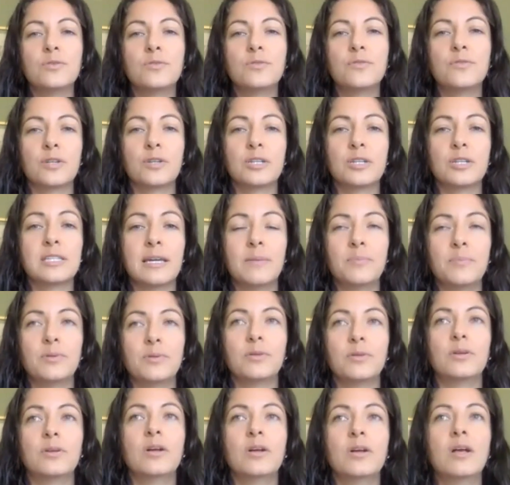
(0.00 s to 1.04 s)
So if
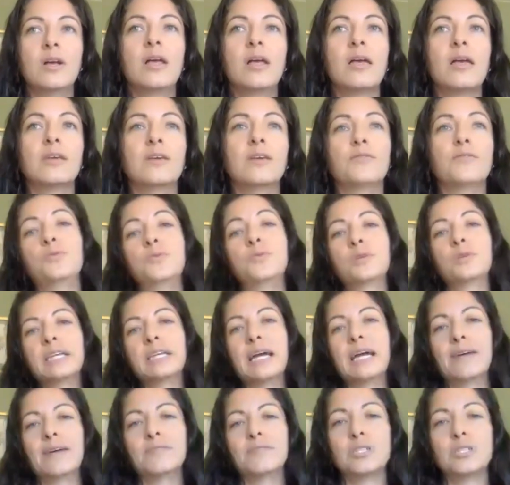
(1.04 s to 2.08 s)
you, for example,
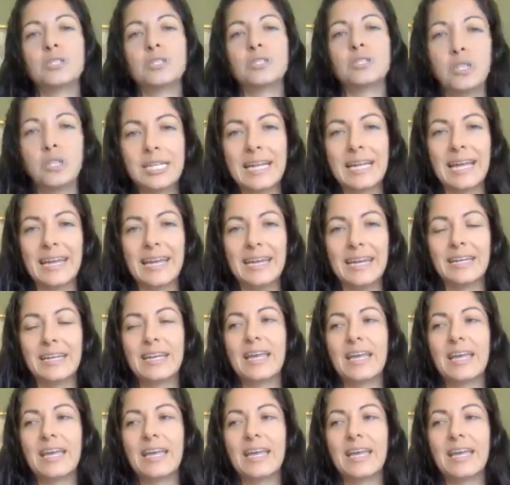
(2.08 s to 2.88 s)
if you really have to